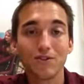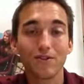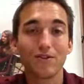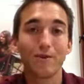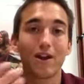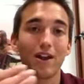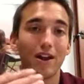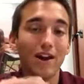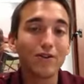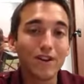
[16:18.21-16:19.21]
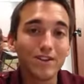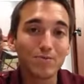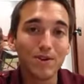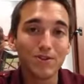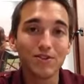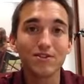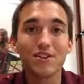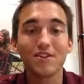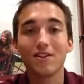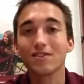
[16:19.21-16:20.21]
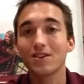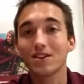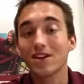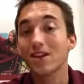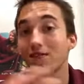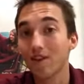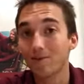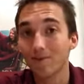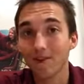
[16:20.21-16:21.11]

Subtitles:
learn about how to outline speeches, and you'll also have to give them.